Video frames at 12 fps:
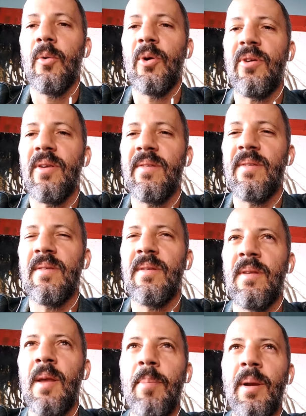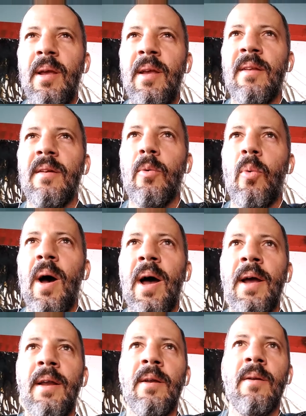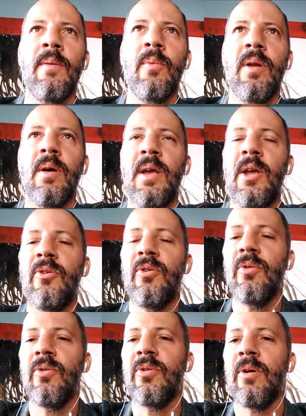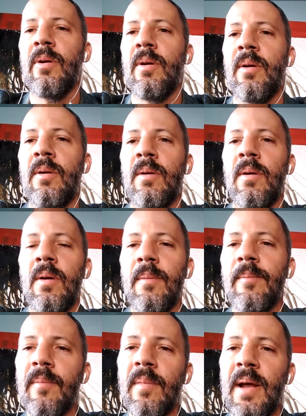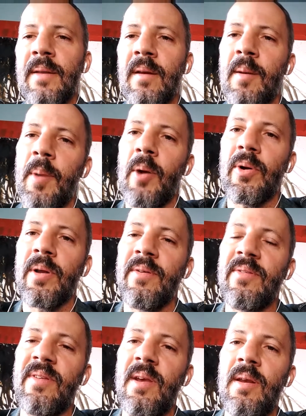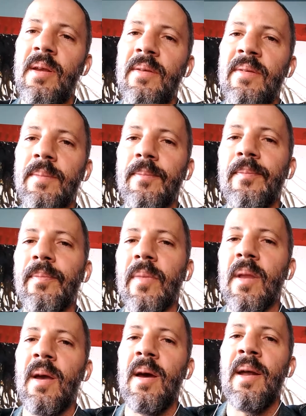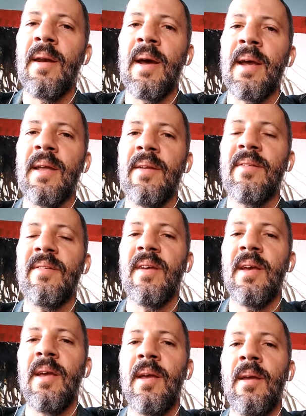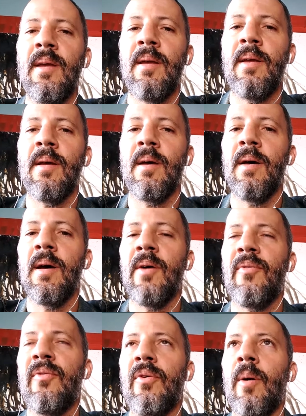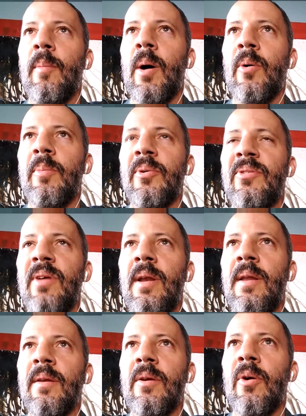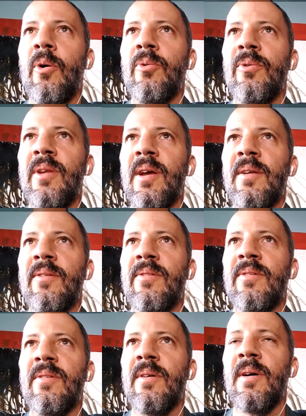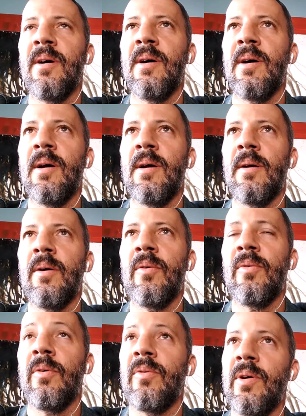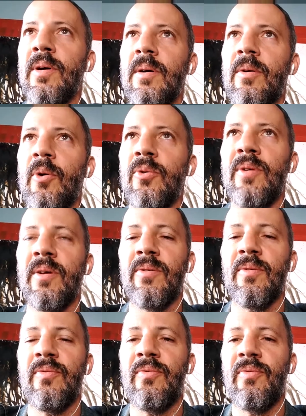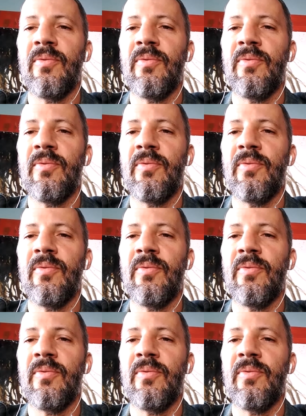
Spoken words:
which is deeply intertwined with the issues on Latin American cities. And I can say from our Brazilian context, of a context of